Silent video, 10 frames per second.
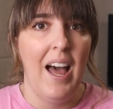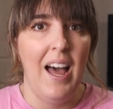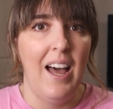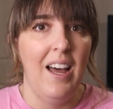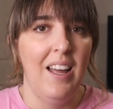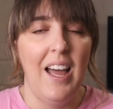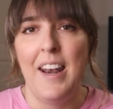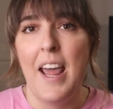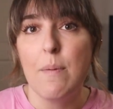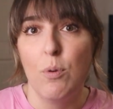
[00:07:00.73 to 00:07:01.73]
are
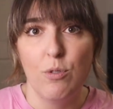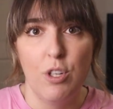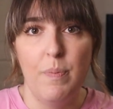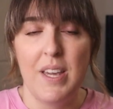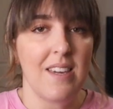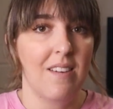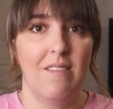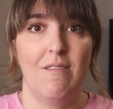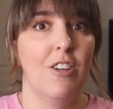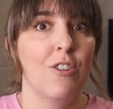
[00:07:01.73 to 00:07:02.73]
unable to
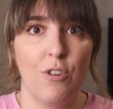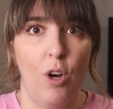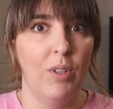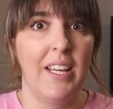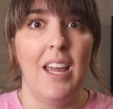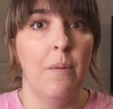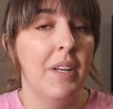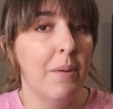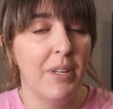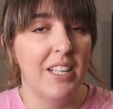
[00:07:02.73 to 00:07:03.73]
be controlling and
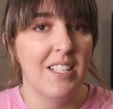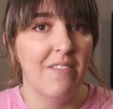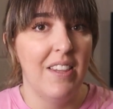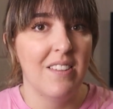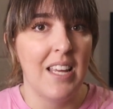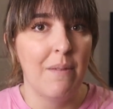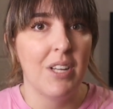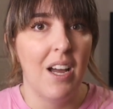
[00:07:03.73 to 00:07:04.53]
manipulative at the same